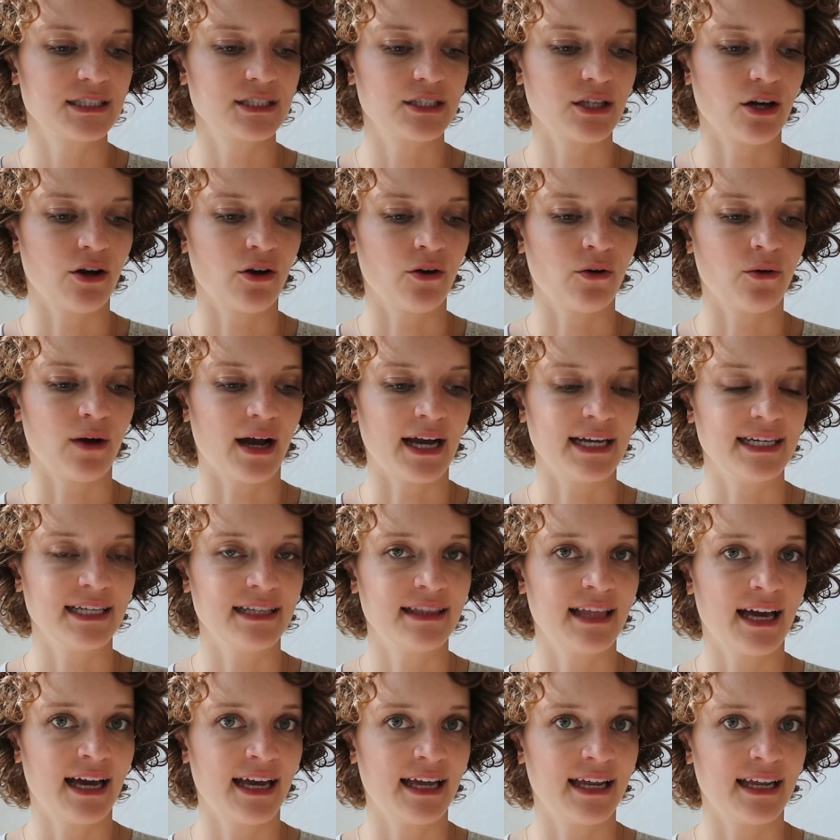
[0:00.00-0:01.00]
So I
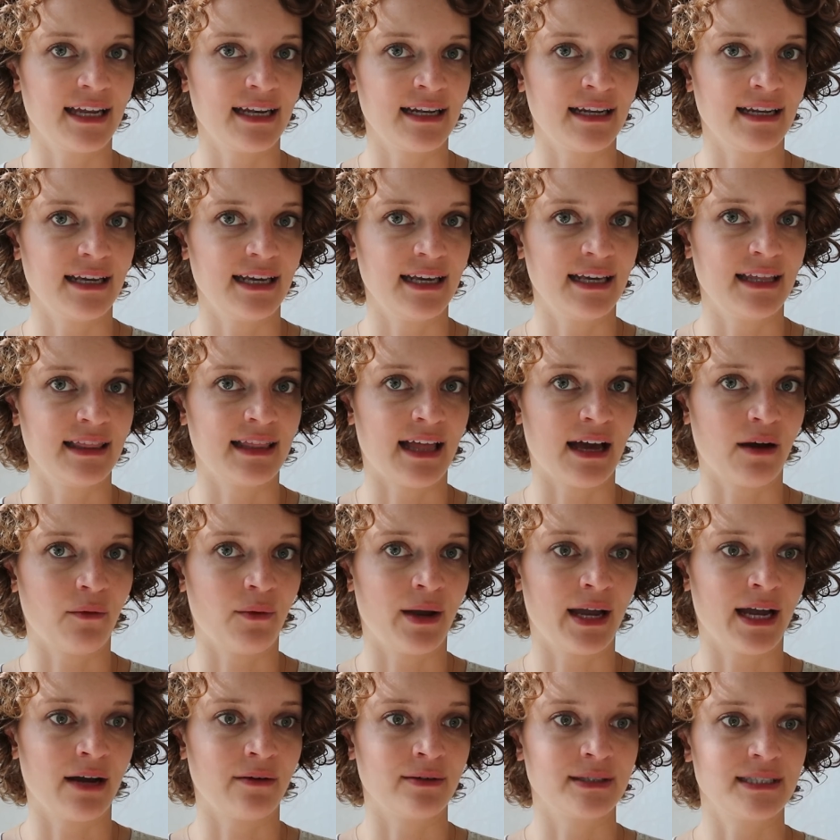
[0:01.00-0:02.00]
did that, and in that
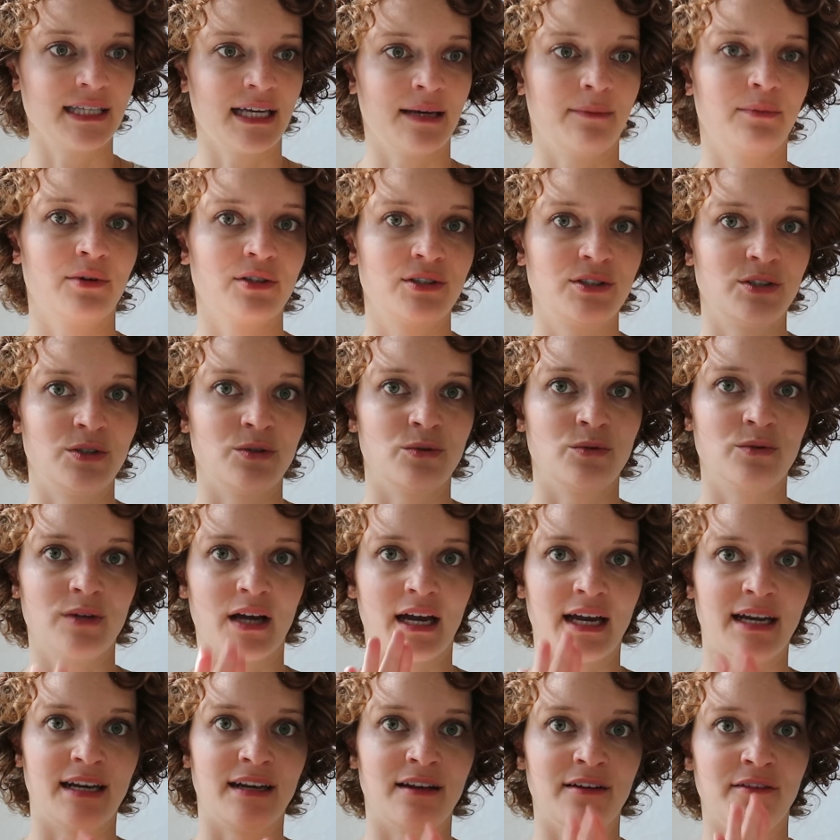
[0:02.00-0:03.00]
way I was able to
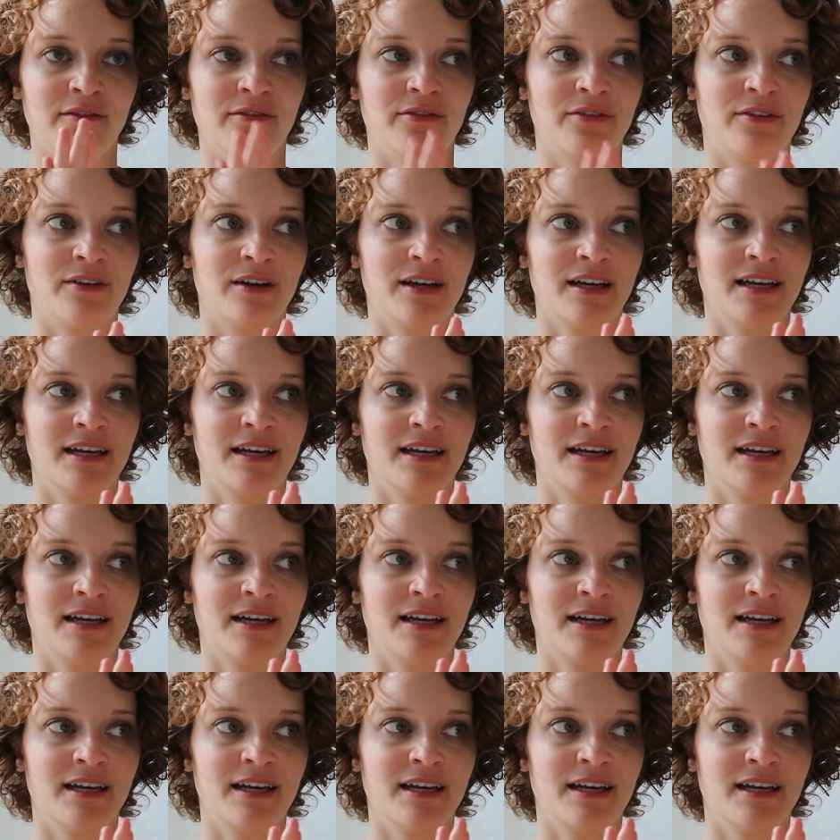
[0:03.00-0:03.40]
kind of